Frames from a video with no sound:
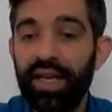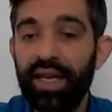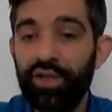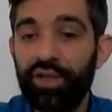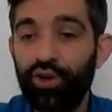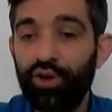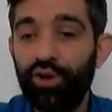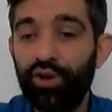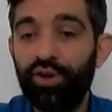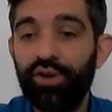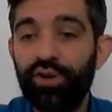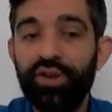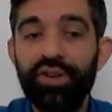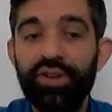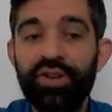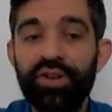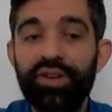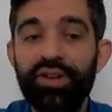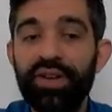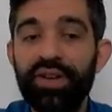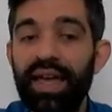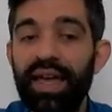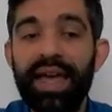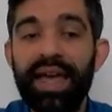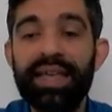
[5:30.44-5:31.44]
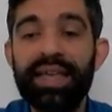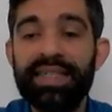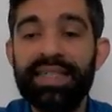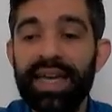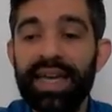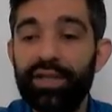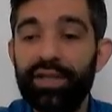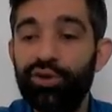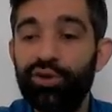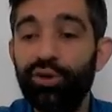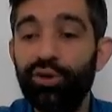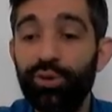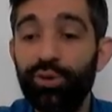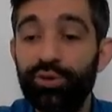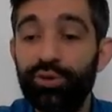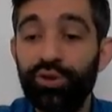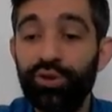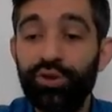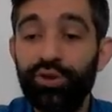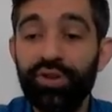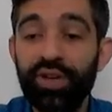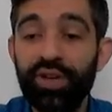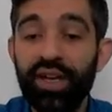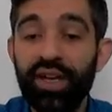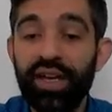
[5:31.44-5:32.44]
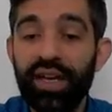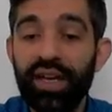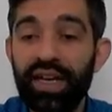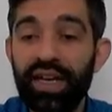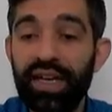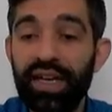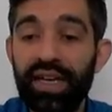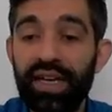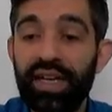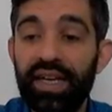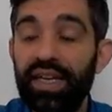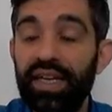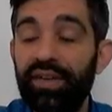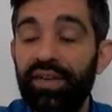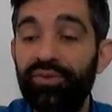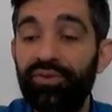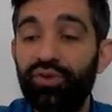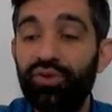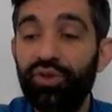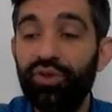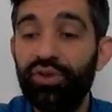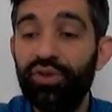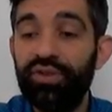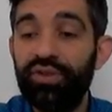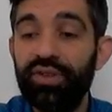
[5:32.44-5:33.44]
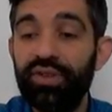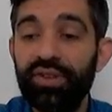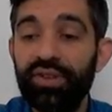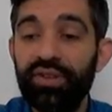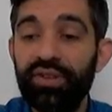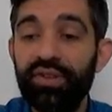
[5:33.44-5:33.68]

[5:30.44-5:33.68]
So, as I told you, if you